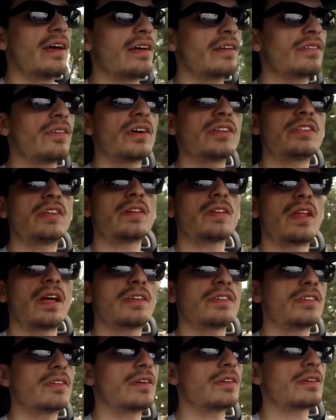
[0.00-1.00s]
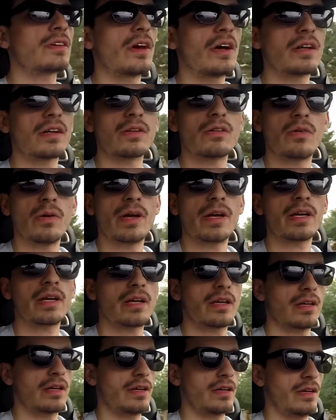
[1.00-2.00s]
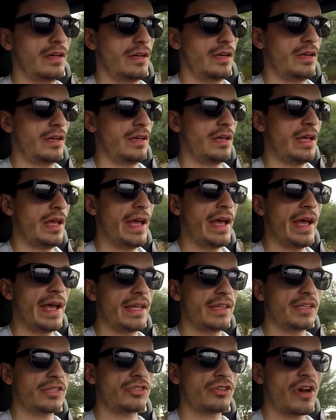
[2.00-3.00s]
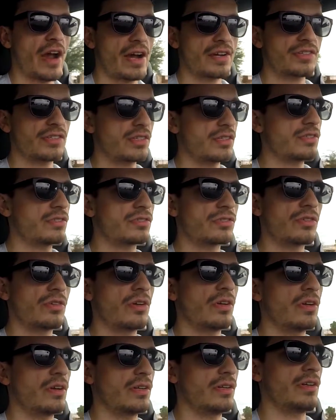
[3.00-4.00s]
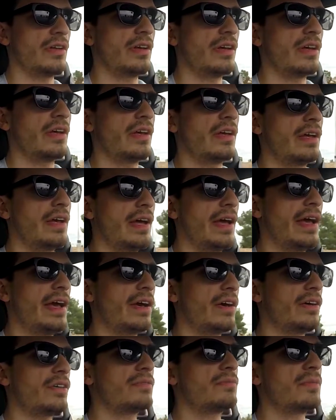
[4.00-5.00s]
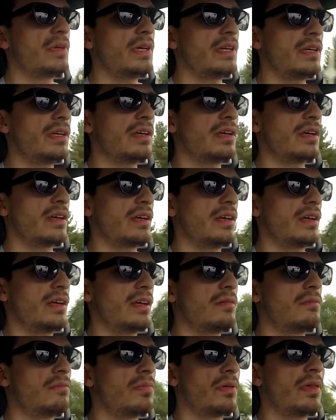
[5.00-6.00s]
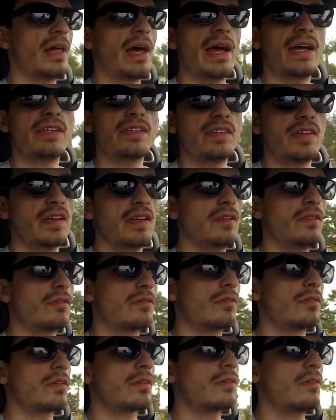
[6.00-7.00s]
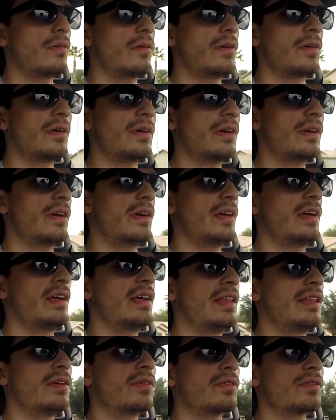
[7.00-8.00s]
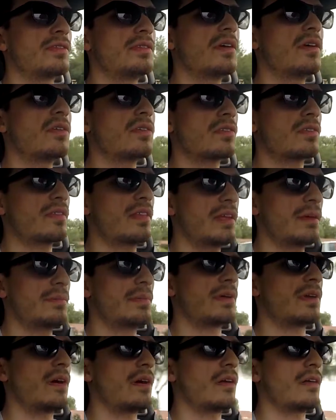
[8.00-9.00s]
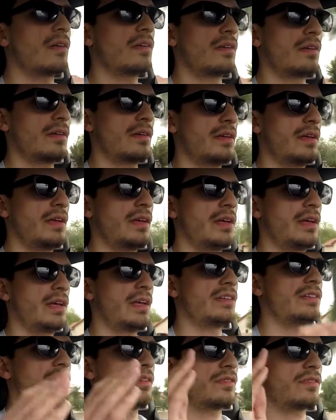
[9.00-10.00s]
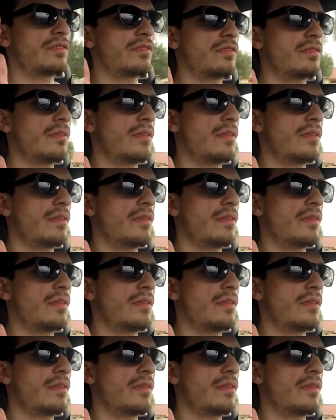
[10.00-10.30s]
So I took that turn kind of quick, and the traction control held me planted through the corner. There was no slip at all, just